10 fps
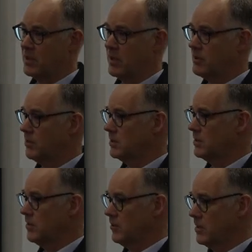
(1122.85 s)
They always
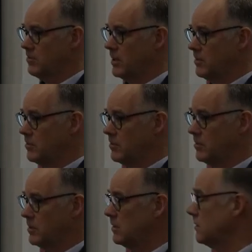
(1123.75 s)
know where the better
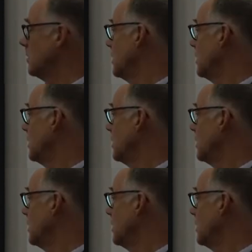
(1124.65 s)
water is.